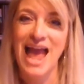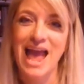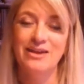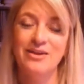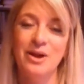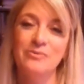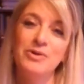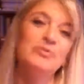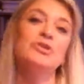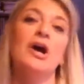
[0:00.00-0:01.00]
and
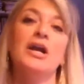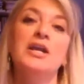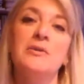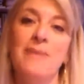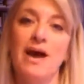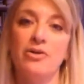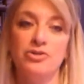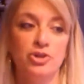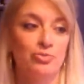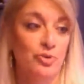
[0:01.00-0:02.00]
we were talking about your